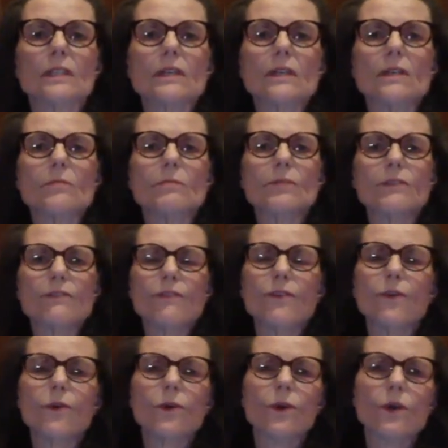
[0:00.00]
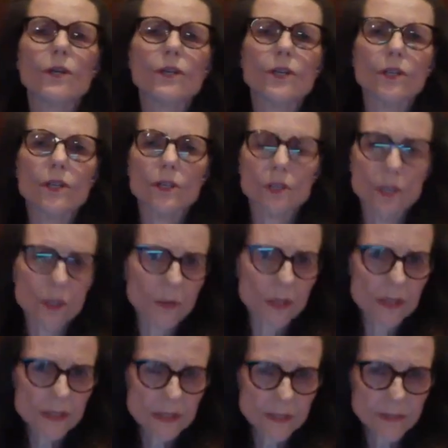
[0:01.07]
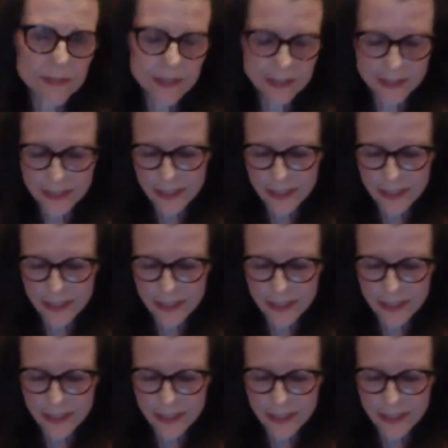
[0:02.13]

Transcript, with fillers: uh, before knowing something.